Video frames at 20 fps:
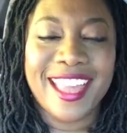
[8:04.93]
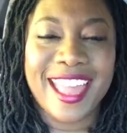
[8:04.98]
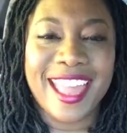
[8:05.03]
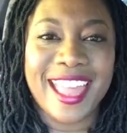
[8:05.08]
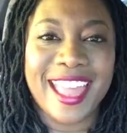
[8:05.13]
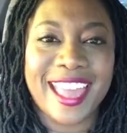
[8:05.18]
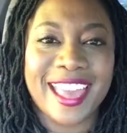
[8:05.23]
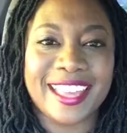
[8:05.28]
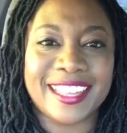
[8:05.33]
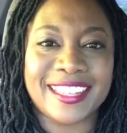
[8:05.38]

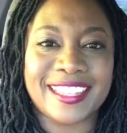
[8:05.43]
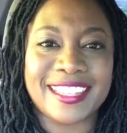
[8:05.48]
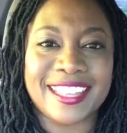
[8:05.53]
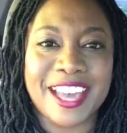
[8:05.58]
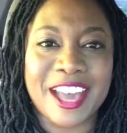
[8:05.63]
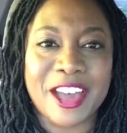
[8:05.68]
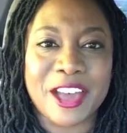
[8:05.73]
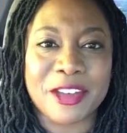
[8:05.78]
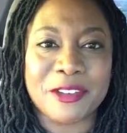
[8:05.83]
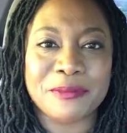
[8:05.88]
And
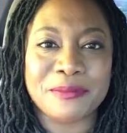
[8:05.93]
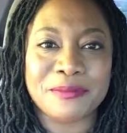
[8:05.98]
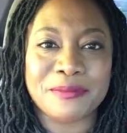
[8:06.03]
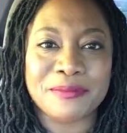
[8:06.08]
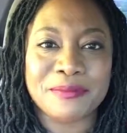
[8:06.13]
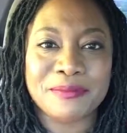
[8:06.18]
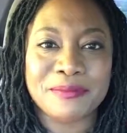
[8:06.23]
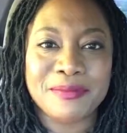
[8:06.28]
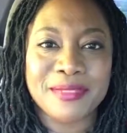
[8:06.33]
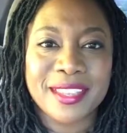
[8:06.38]

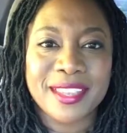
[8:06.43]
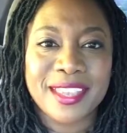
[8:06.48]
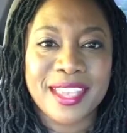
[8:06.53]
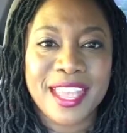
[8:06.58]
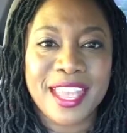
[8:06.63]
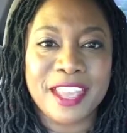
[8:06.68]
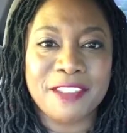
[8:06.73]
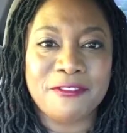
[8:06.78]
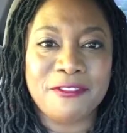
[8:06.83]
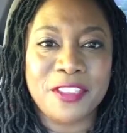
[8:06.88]

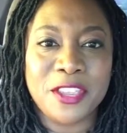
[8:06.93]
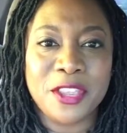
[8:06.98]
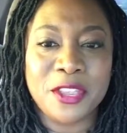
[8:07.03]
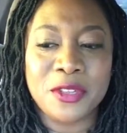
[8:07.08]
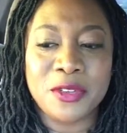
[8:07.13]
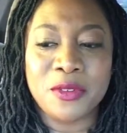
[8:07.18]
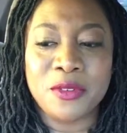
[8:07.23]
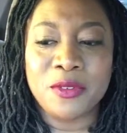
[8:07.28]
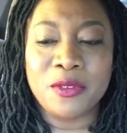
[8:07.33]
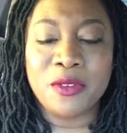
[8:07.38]
if
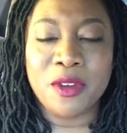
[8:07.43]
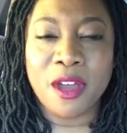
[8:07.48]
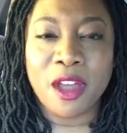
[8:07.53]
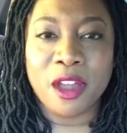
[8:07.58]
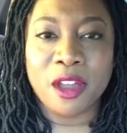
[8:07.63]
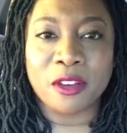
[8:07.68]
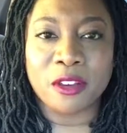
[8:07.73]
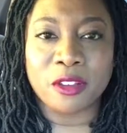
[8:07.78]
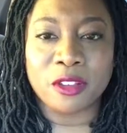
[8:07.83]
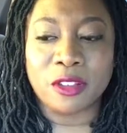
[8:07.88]
you
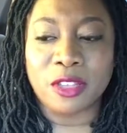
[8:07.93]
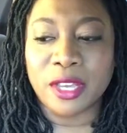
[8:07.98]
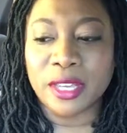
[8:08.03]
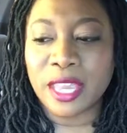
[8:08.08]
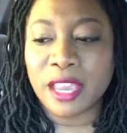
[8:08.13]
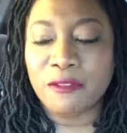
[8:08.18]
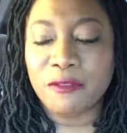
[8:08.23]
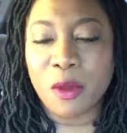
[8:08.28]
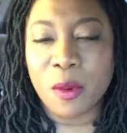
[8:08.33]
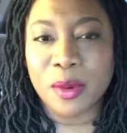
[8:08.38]
are
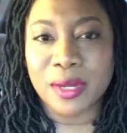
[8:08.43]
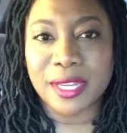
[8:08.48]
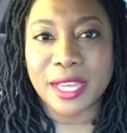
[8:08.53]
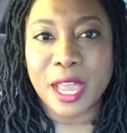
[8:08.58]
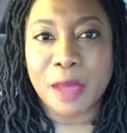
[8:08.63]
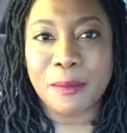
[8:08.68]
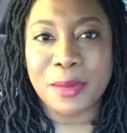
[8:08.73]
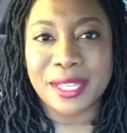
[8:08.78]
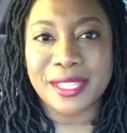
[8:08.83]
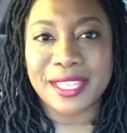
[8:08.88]
looking forward to
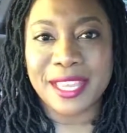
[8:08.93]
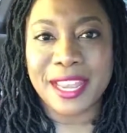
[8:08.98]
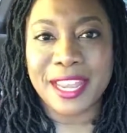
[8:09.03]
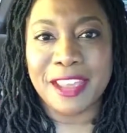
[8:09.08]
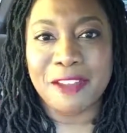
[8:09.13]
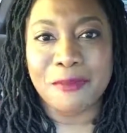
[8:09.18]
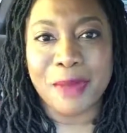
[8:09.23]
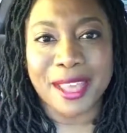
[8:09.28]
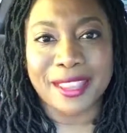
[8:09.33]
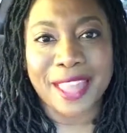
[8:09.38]
coming to
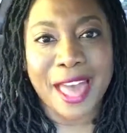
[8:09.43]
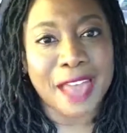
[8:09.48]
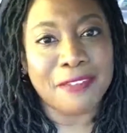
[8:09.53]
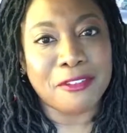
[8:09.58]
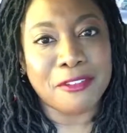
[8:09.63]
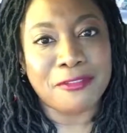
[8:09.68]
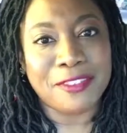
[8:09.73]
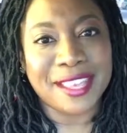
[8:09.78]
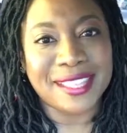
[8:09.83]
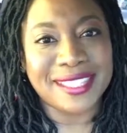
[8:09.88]
any of my
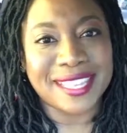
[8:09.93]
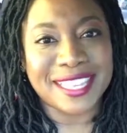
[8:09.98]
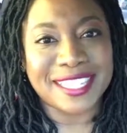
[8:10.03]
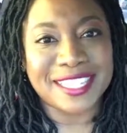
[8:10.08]
live events,